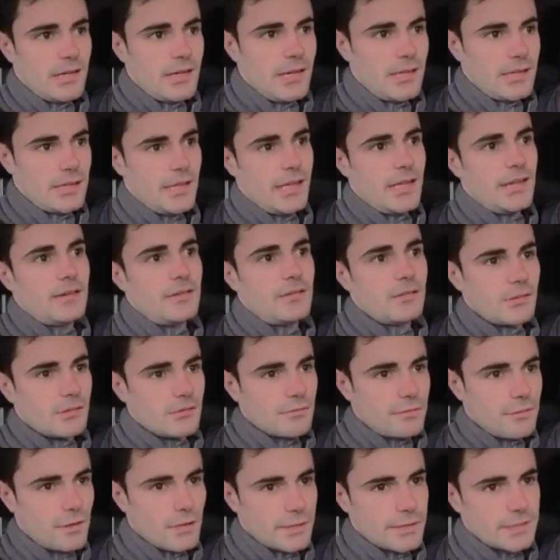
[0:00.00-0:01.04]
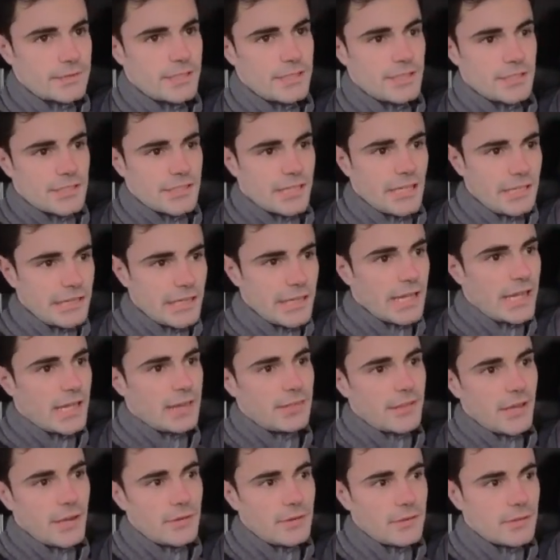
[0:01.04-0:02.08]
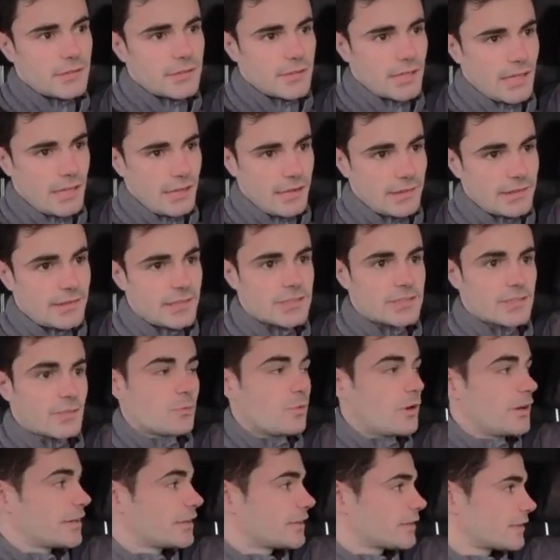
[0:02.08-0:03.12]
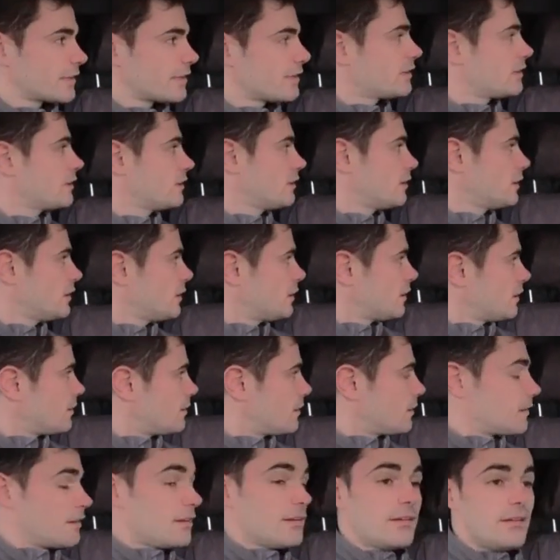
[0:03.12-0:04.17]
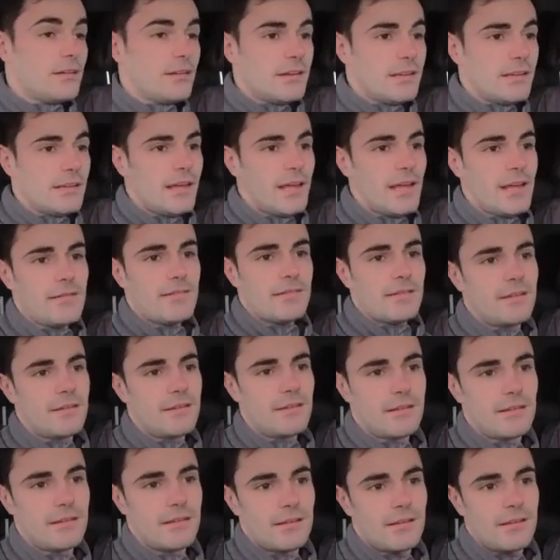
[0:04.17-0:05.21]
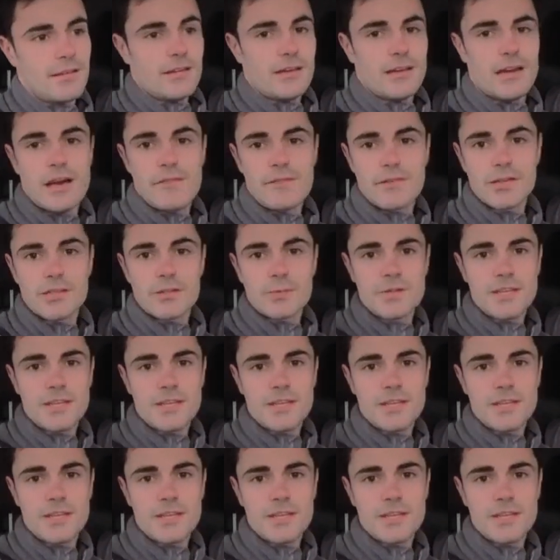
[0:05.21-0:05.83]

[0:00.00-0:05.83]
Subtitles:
And yeah, looking forward to just getting the head down, getting into some work. And yeah, have a good